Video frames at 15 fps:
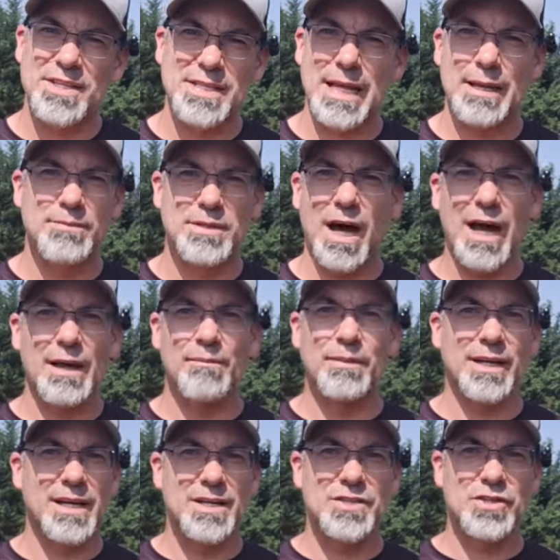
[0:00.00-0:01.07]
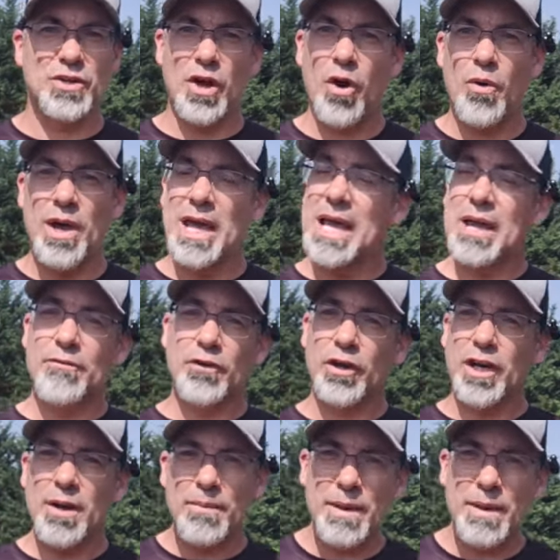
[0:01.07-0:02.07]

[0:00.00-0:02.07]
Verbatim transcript: the same time, because, you know, if you're going